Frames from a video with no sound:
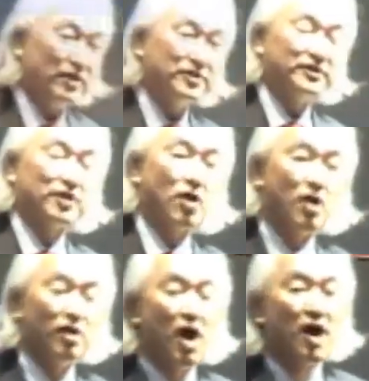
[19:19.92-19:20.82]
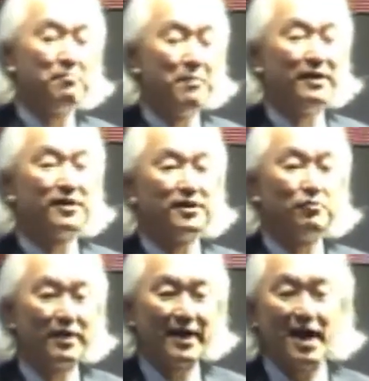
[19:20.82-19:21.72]
This is called augmented
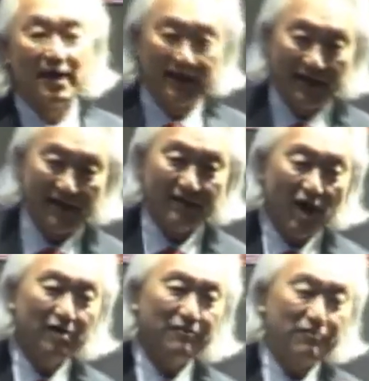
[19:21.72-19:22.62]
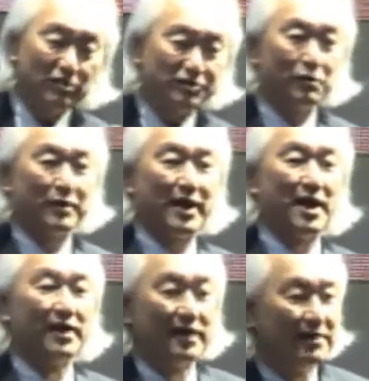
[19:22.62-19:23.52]
reality, not virtual
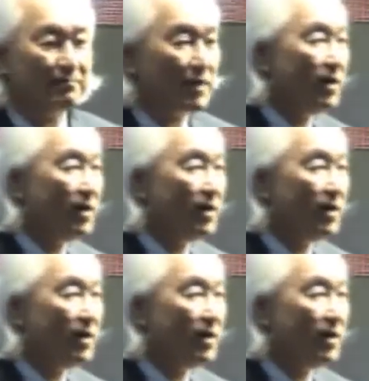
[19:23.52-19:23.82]
reality.